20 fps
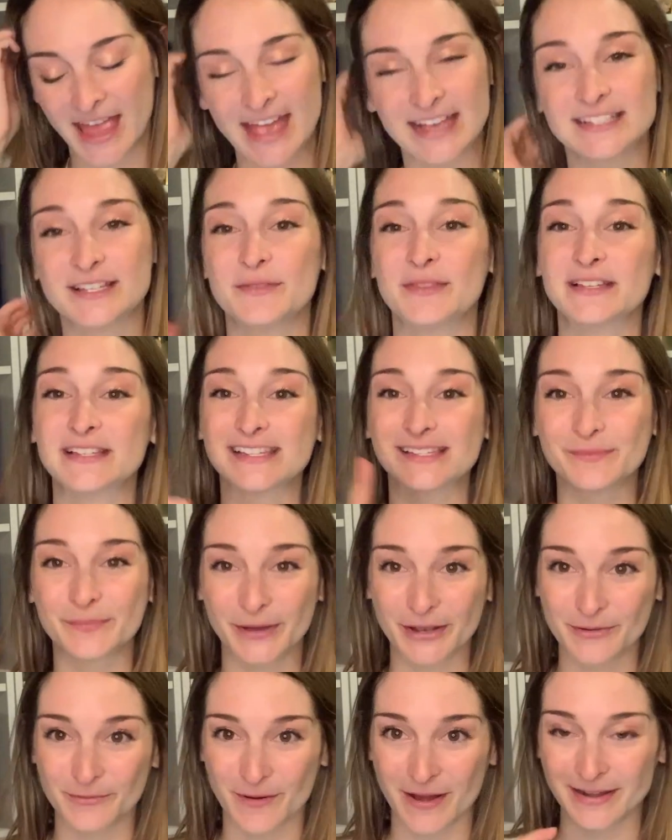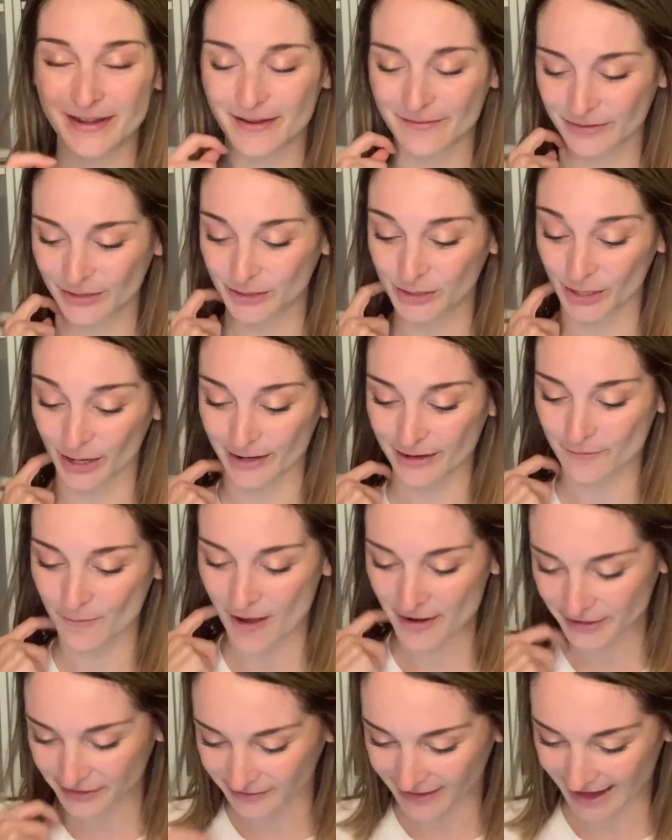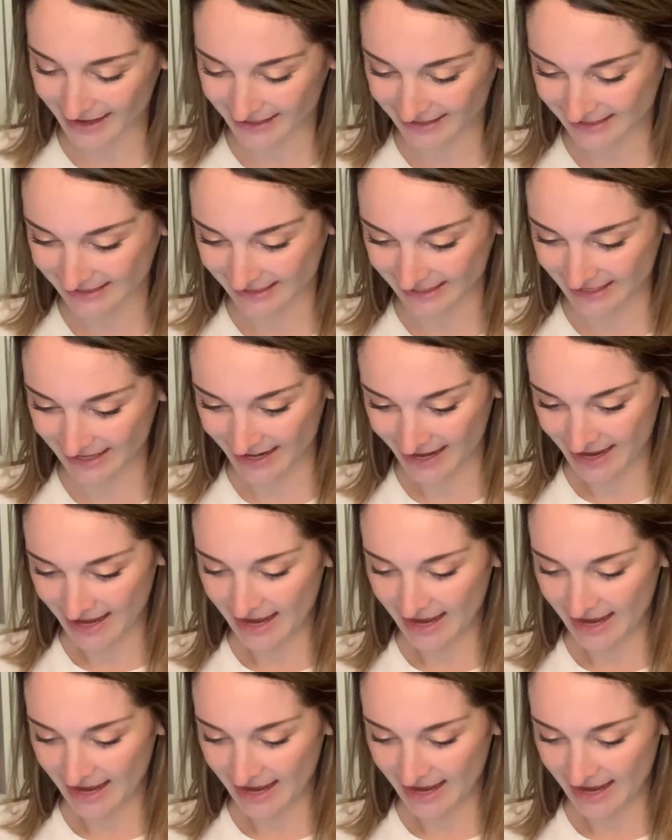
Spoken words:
So this is book 1 of the Darkwater Legacy.